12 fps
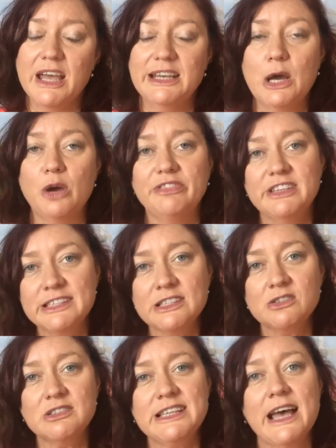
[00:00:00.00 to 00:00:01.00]
Now, if this is
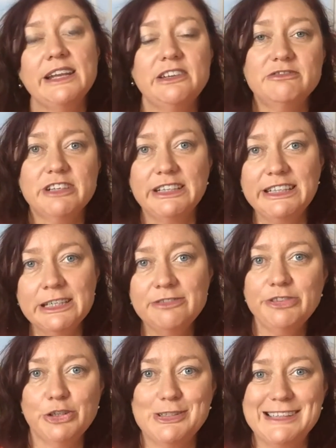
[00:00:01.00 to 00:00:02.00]
all sounding really
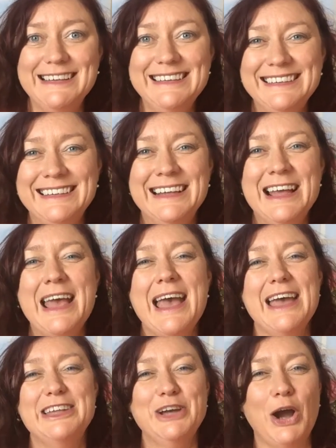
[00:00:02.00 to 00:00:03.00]
confusing
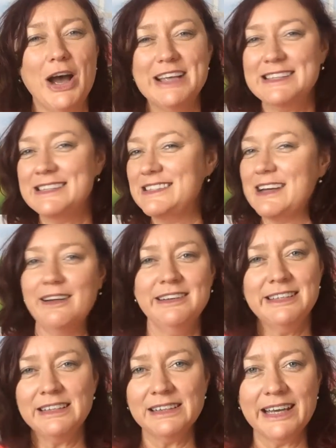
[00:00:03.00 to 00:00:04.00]
and your eyes are
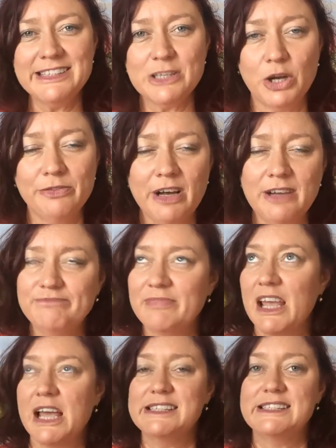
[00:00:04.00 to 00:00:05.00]
starting to glaze over,
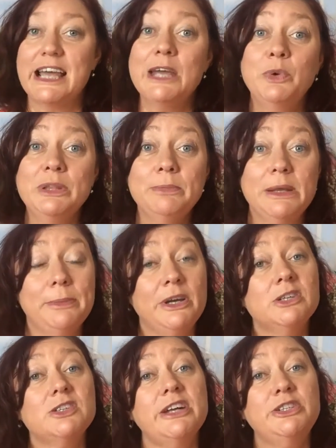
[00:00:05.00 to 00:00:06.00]
stay with me
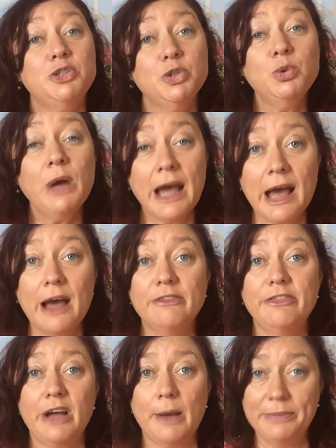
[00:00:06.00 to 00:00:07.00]
because I do
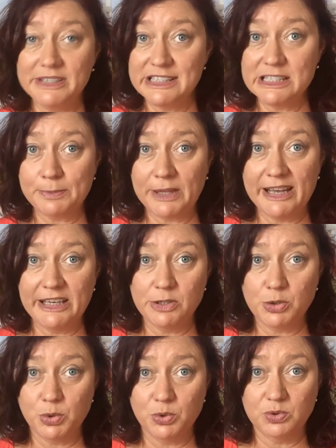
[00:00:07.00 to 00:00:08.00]
have a business planning
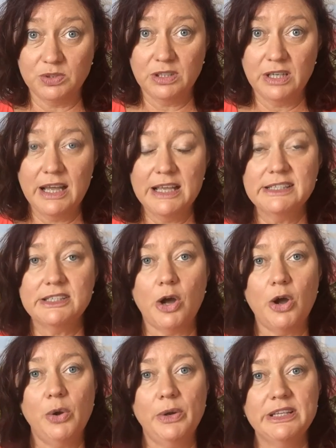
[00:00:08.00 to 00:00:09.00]
tool.
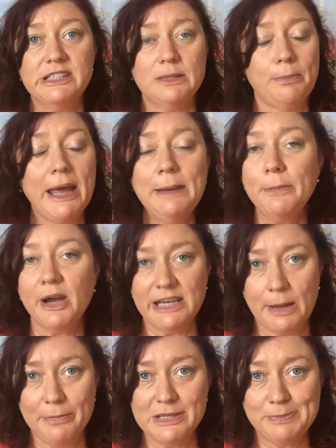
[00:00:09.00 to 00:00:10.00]
So it's the Paint by
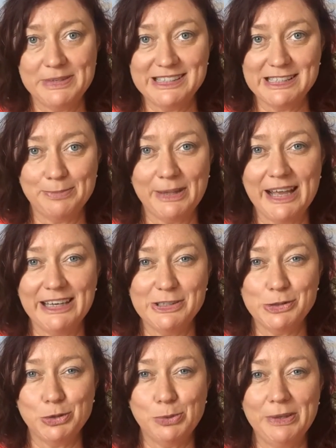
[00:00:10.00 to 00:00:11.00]
Numbers business planning
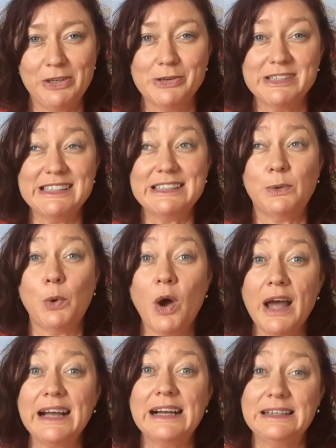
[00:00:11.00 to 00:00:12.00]
tool because it's
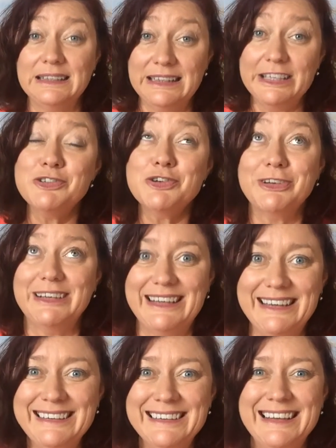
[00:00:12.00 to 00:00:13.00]
quite
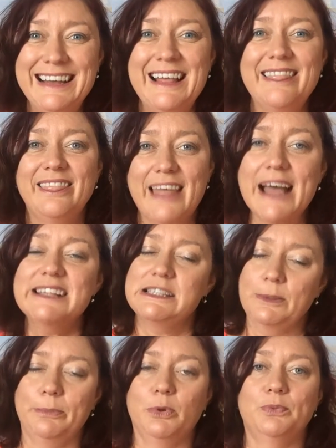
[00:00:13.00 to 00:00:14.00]
literally that
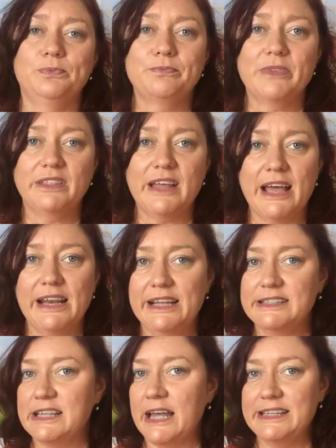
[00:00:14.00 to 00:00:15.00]
simple, that
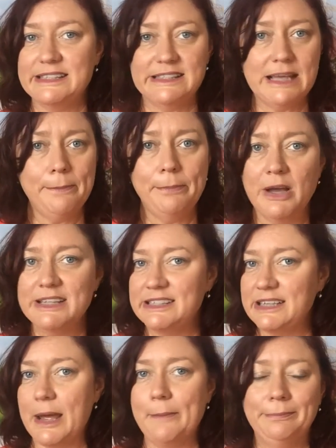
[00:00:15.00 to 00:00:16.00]
it's a
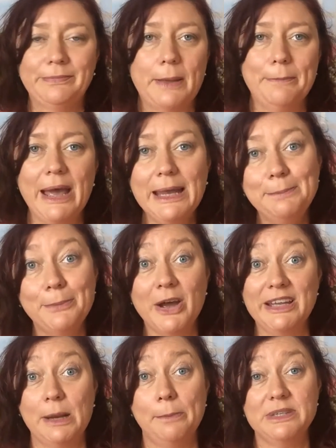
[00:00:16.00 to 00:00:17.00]
step-by-step paint
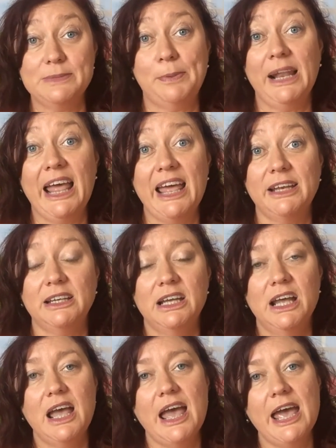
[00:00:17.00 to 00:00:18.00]
by numbers plan.
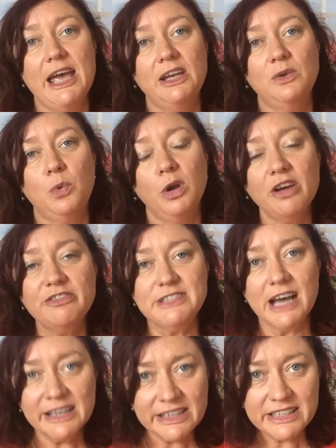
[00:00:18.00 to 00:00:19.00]
And what I've
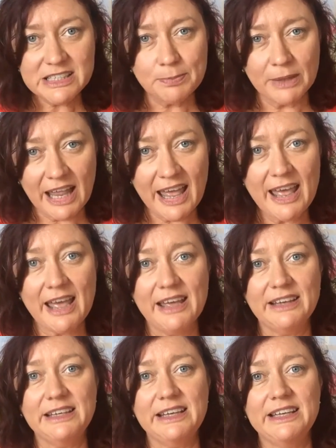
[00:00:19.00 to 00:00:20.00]
done in this
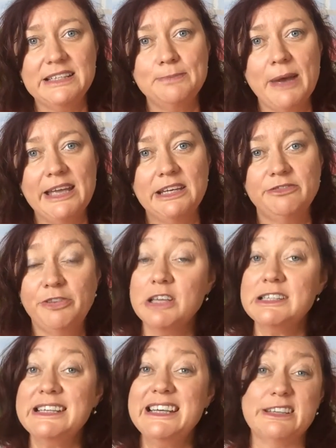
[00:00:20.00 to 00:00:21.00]
plan is made it,
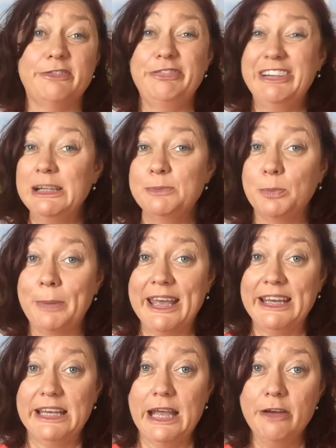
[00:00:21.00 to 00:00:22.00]
firstly, it's a fillable
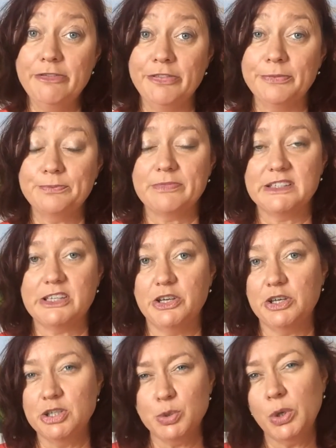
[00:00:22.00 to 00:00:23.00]
PDF. So
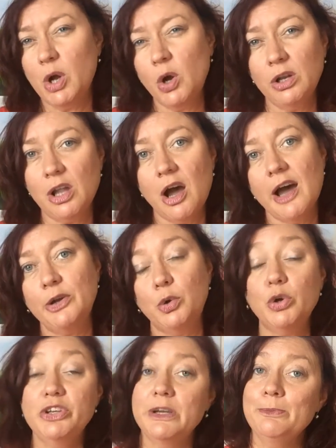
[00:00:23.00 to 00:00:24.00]
you can do it online
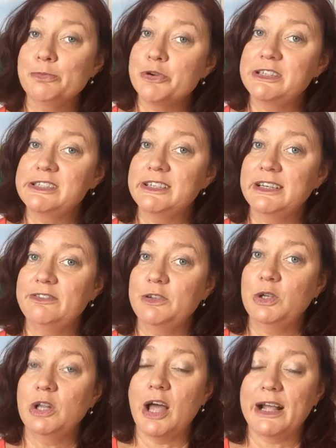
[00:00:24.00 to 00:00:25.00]
or you can print it if
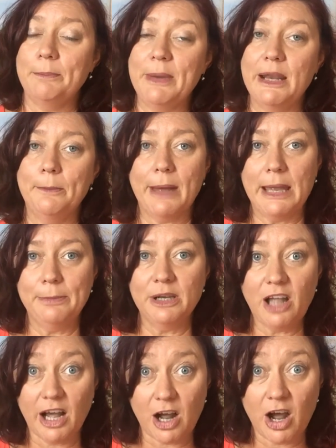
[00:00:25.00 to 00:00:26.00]
you like a pen and paper
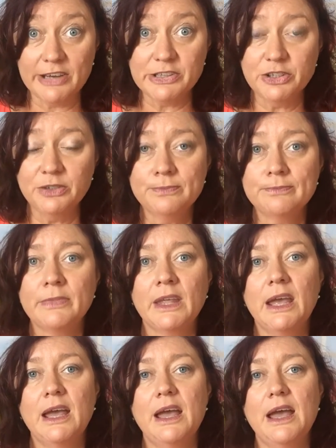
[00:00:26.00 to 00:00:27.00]
like I do.
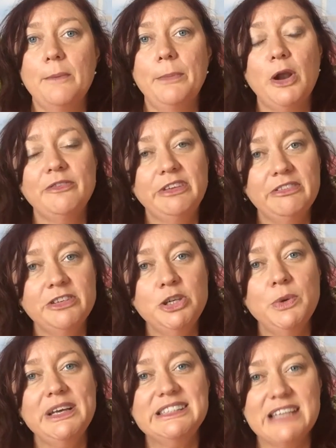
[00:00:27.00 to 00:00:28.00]
But I've given
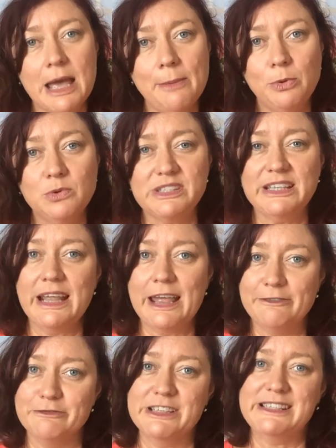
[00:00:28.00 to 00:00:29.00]
you examples in
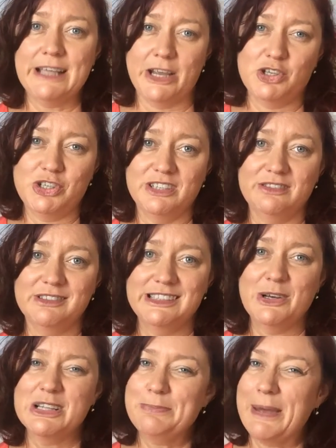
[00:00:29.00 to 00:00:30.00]
every section.
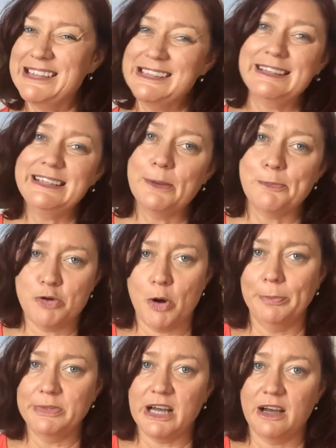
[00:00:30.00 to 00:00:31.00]
So it's basically a
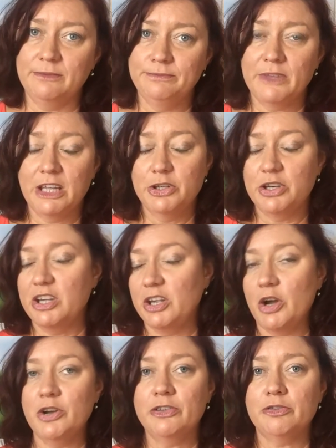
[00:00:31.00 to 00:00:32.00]
prompter. You can
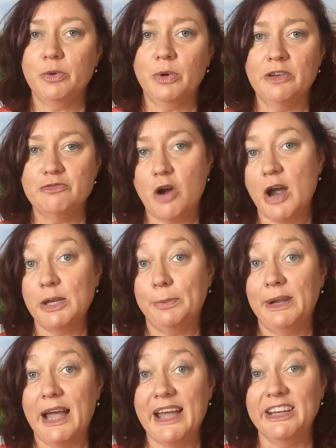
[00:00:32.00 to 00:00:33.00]
go through and write your
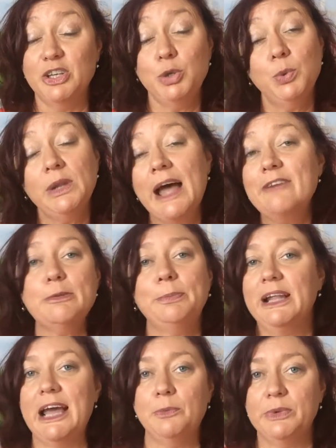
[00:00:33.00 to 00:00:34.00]
plan. You will have a
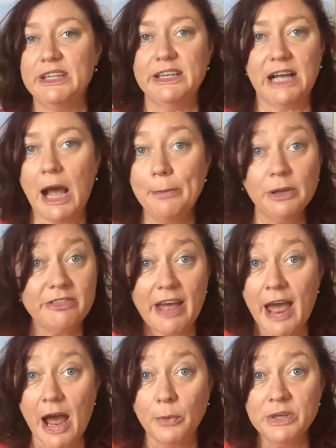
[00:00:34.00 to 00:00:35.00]
plan within a couple of
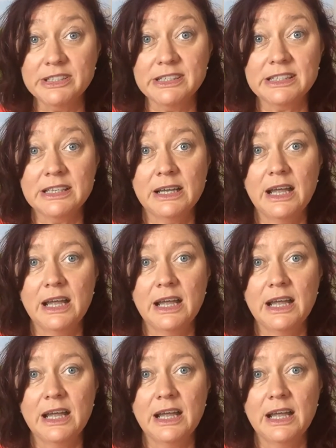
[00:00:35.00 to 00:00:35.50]
hours